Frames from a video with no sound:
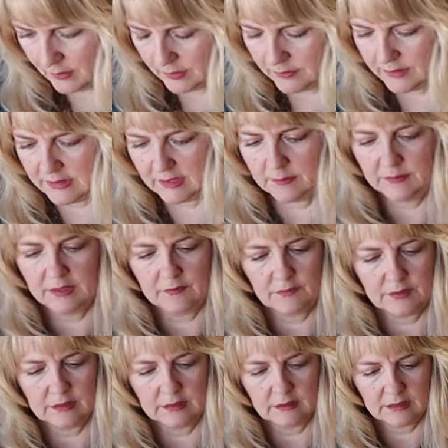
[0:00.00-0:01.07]
then I'm going to do the same thing
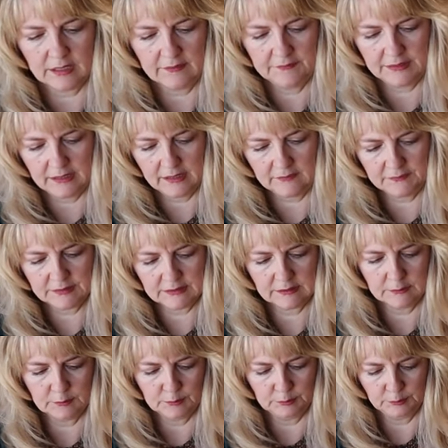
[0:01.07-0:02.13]
for the little cuffy
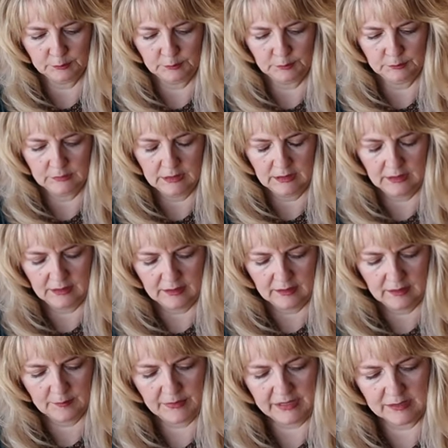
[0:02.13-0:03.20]
cuffs.
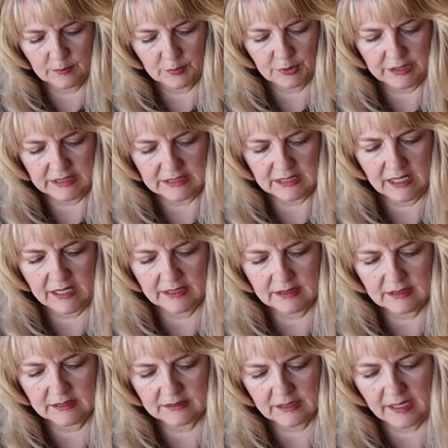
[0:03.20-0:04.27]
I made them pretty tight
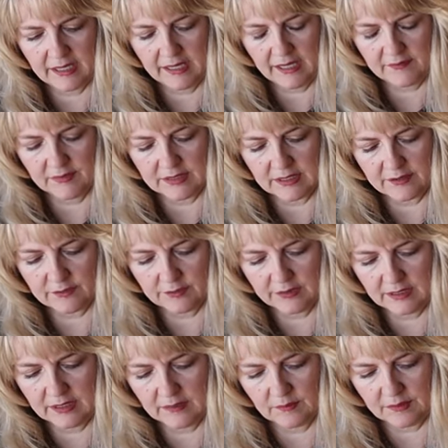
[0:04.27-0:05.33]
because I have another
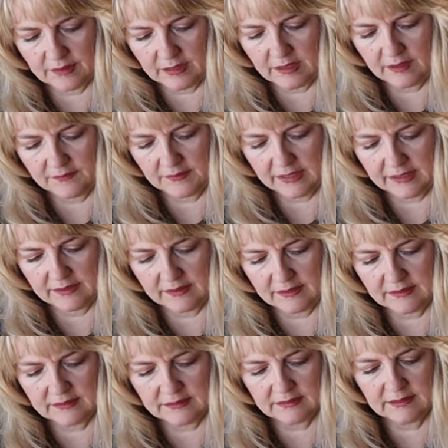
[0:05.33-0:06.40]
thing with the cuff like
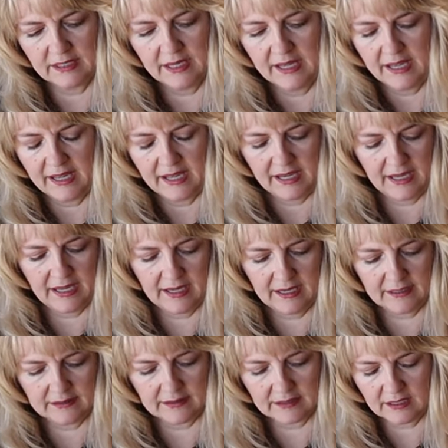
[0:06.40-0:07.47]
this.
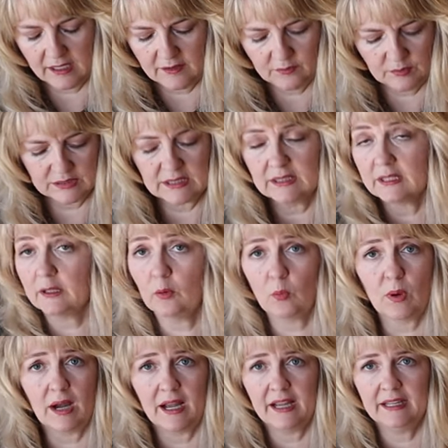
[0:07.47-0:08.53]
And the cuff was a little
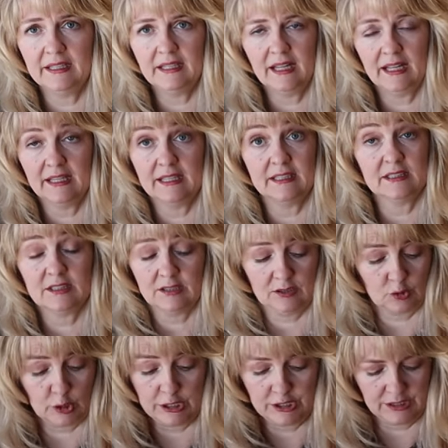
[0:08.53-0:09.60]
wide and it
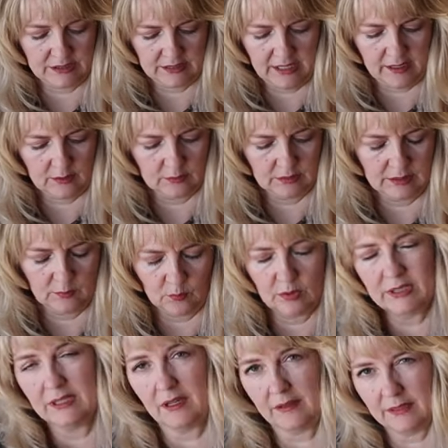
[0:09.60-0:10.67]
stretches out. It
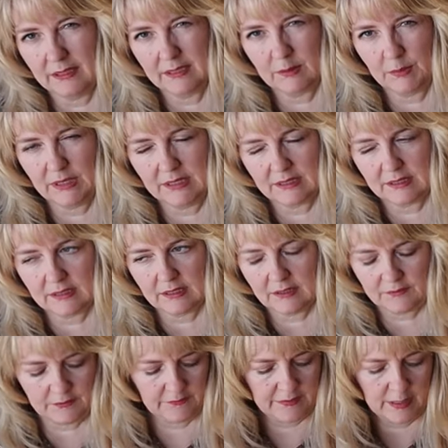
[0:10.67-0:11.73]
wouldn't on this because it's a
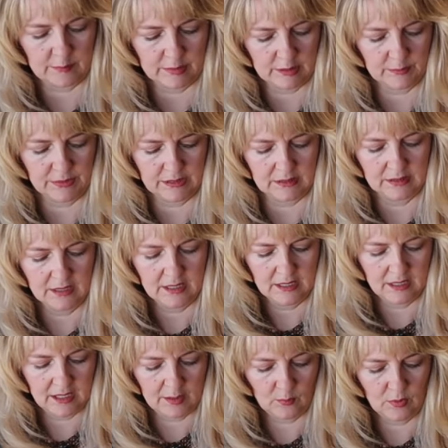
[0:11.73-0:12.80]
different fabric, but
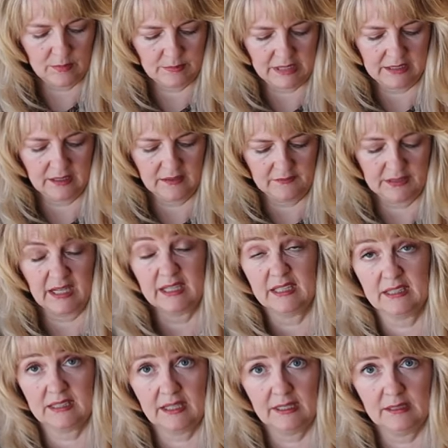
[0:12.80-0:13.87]
I want my cuff kind
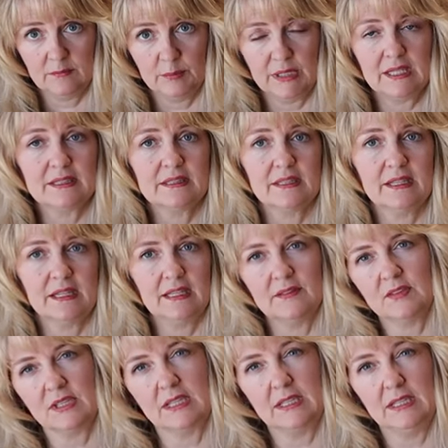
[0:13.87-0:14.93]
of tight because then it gives a